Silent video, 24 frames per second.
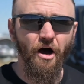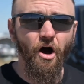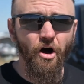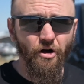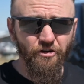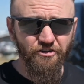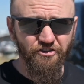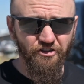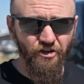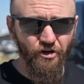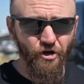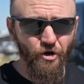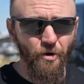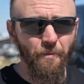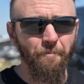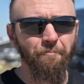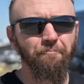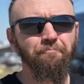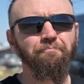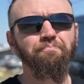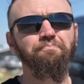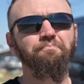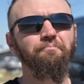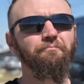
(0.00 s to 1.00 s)
also
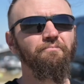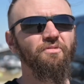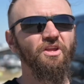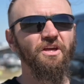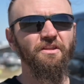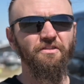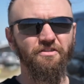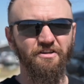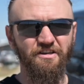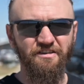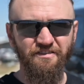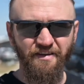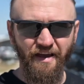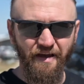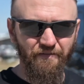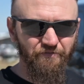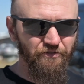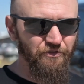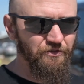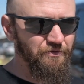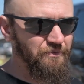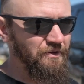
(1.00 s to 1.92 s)
these have